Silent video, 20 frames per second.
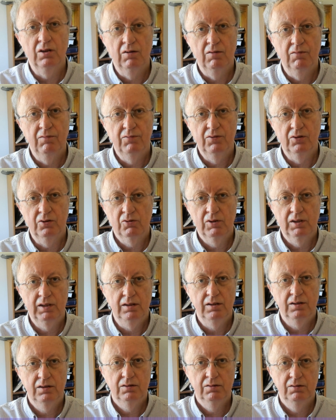of the
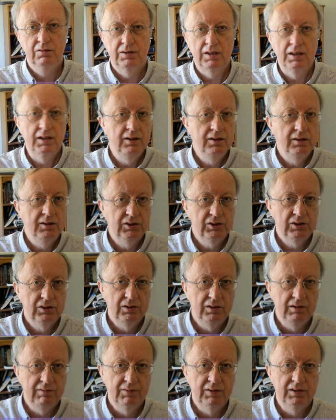great Danish
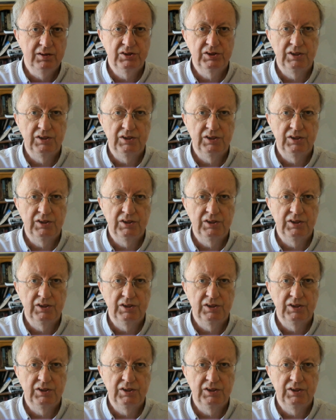TV